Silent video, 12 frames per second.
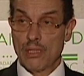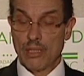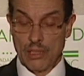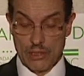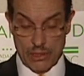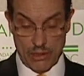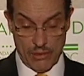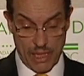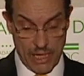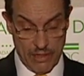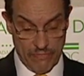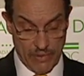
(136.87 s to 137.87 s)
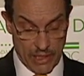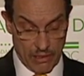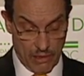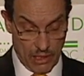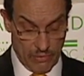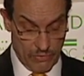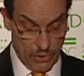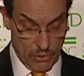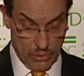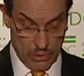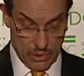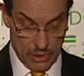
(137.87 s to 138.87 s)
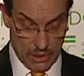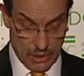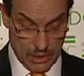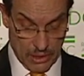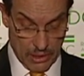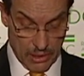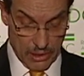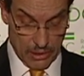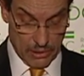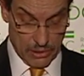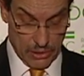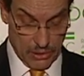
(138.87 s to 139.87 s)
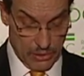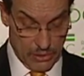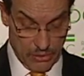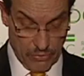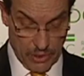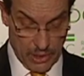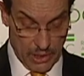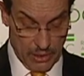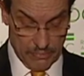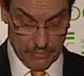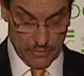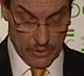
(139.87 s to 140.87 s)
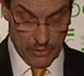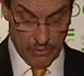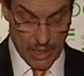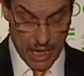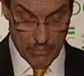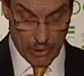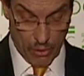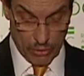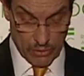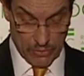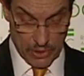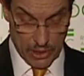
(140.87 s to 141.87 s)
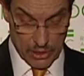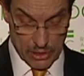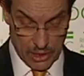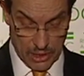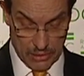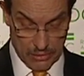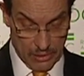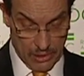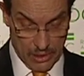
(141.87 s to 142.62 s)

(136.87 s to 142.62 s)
And so I invite all of you to really grab hold of this and